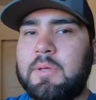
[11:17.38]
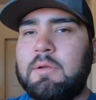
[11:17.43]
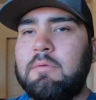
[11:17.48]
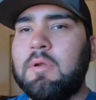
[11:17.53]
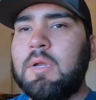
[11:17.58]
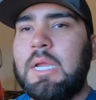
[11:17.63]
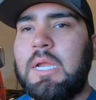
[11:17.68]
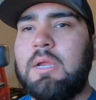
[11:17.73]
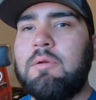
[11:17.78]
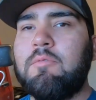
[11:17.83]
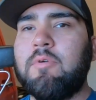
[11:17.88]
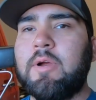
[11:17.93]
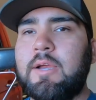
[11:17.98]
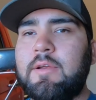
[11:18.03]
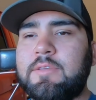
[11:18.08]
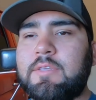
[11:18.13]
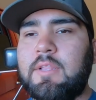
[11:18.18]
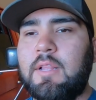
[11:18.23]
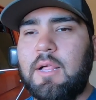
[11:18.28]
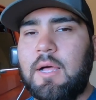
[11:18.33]
it
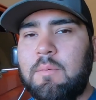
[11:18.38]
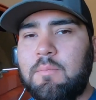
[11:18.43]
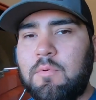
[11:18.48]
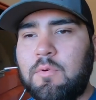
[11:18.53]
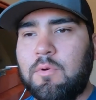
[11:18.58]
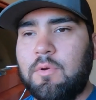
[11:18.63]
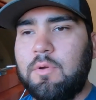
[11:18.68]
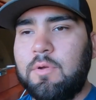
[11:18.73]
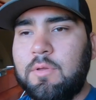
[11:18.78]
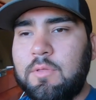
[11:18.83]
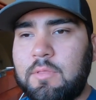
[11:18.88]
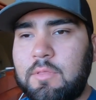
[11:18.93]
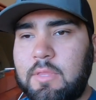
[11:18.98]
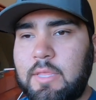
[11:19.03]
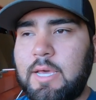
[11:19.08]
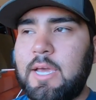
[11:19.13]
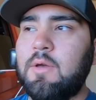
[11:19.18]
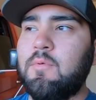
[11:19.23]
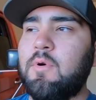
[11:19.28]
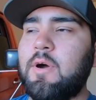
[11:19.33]
requires a lot more
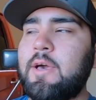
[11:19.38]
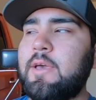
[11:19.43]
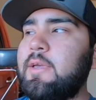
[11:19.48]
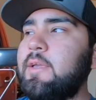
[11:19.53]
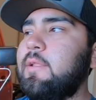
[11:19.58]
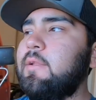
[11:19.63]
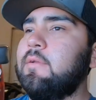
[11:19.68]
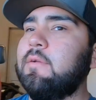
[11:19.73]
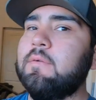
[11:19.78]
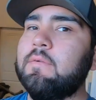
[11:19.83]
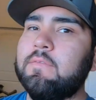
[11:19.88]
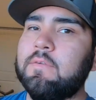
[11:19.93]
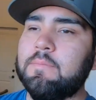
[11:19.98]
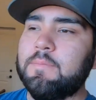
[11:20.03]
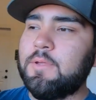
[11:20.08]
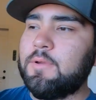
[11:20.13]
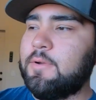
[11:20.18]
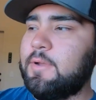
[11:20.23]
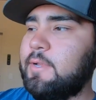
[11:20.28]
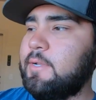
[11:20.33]
DIYing from
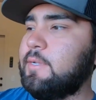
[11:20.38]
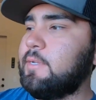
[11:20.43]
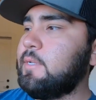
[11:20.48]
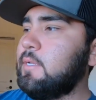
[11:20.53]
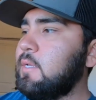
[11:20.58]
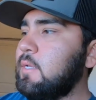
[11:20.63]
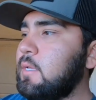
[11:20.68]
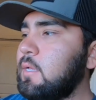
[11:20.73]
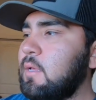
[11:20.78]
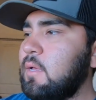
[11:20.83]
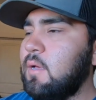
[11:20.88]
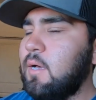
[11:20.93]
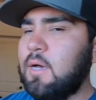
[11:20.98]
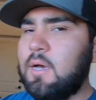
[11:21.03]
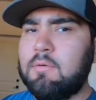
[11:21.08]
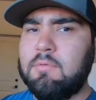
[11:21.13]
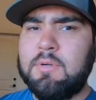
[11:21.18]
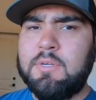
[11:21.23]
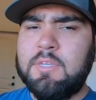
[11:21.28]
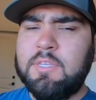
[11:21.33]
your end,
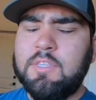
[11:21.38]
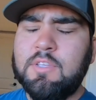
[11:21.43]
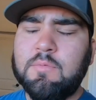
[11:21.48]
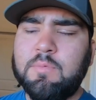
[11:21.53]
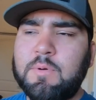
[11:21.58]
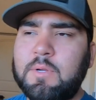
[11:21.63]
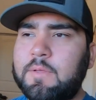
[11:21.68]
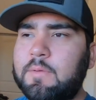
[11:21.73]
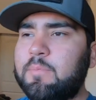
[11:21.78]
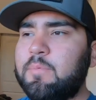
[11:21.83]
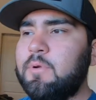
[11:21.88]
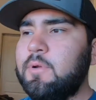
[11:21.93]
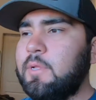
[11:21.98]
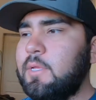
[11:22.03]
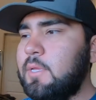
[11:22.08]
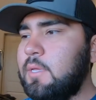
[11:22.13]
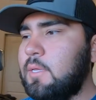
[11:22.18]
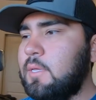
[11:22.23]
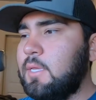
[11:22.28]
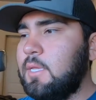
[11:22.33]
which is still
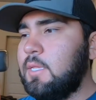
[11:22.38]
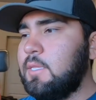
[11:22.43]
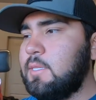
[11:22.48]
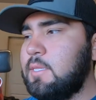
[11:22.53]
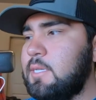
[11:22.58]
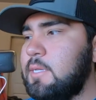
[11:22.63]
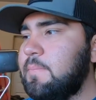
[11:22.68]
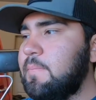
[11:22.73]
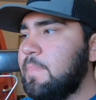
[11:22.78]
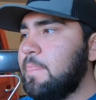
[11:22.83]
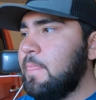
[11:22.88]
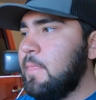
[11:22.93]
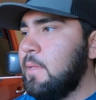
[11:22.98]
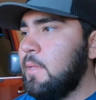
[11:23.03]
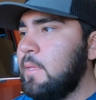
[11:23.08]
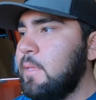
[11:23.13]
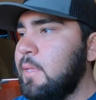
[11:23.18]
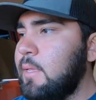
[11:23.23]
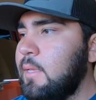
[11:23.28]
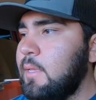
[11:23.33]
pretty easy.
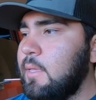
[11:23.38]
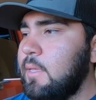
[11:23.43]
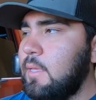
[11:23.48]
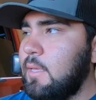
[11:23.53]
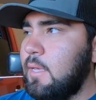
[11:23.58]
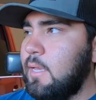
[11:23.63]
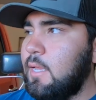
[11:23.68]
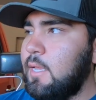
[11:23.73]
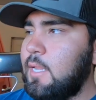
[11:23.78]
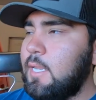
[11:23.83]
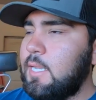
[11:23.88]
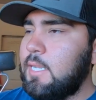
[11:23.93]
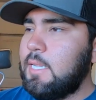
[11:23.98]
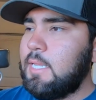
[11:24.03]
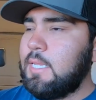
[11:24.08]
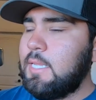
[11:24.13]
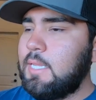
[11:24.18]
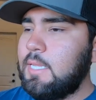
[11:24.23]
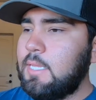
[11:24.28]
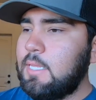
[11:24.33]
And
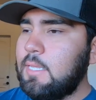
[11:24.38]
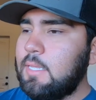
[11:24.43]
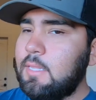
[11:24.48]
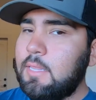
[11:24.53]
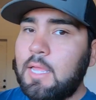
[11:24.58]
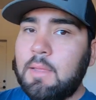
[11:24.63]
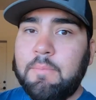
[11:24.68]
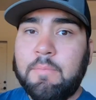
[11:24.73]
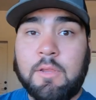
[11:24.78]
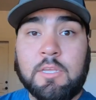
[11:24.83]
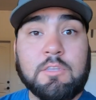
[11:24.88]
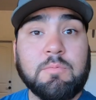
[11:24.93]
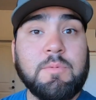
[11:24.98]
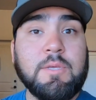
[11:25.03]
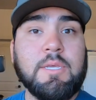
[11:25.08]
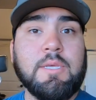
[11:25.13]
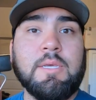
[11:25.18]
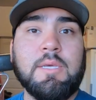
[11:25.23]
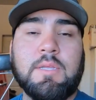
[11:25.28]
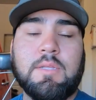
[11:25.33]
that brings
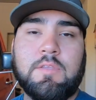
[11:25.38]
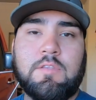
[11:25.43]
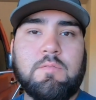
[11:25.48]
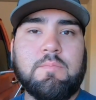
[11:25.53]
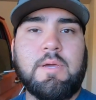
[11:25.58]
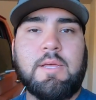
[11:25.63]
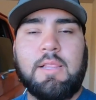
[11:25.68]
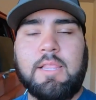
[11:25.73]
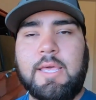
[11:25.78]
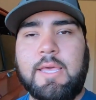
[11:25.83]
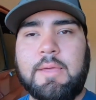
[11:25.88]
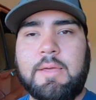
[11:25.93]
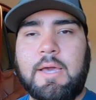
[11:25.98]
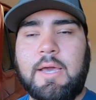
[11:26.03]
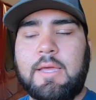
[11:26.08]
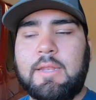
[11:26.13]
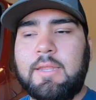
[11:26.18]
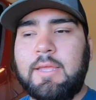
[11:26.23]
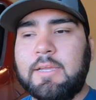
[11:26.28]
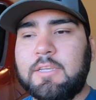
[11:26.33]
me to
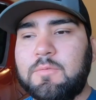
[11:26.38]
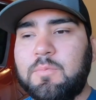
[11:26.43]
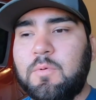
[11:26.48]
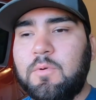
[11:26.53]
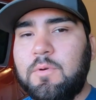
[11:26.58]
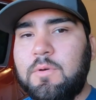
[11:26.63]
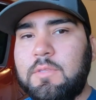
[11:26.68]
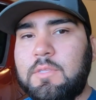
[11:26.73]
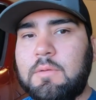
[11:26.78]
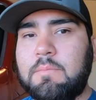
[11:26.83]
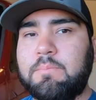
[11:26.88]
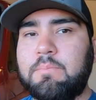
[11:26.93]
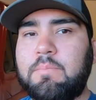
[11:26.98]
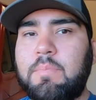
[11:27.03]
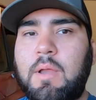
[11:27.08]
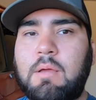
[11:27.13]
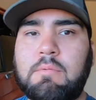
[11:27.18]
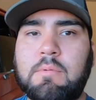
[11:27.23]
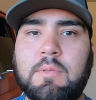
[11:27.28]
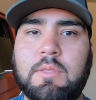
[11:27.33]
my next point, and
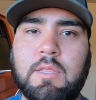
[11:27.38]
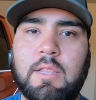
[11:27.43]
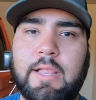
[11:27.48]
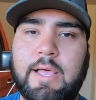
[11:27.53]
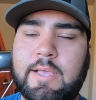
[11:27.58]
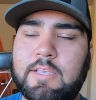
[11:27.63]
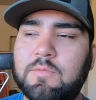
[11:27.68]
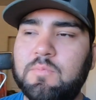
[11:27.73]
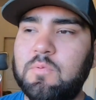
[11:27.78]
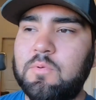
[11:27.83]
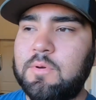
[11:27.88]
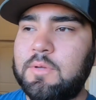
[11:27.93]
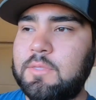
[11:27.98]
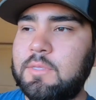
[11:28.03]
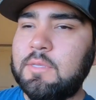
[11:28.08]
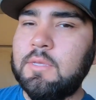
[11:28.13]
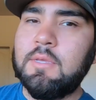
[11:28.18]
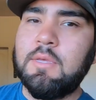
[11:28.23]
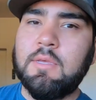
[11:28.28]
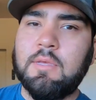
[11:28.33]
probably the last
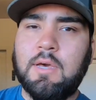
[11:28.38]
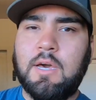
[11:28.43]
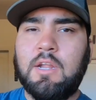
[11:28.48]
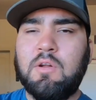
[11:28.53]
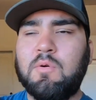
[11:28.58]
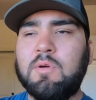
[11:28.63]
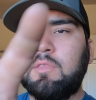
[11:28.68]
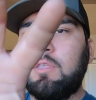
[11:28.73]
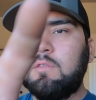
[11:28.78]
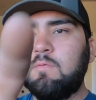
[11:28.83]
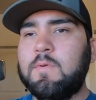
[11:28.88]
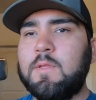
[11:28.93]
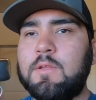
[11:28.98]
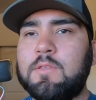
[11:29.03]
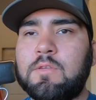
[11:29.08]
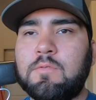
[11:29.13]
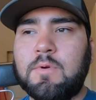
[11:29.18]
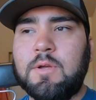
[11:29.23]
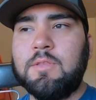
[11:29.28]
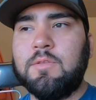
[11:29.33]
point. I don't want this video
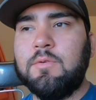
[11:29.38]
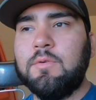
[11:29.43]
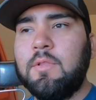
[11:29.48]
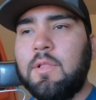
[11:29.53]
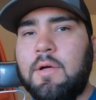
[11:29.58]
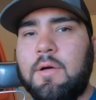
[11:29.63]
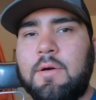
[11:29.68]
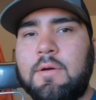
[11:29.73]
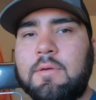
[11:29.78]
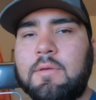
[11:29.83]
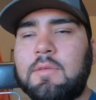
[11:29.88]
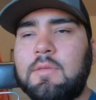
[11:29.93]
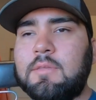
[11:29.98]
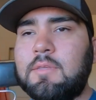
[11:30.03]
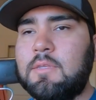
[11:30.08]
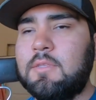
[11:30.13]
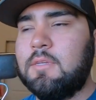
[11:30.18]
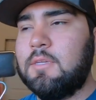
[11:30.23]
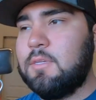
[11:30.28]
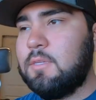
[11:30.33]
to run too long because
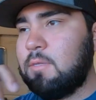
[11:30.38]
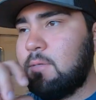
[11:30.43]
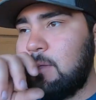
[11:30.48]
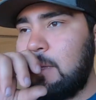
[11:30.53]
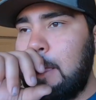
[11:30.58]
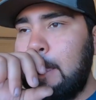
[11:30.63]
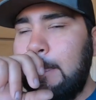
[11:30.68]
it's just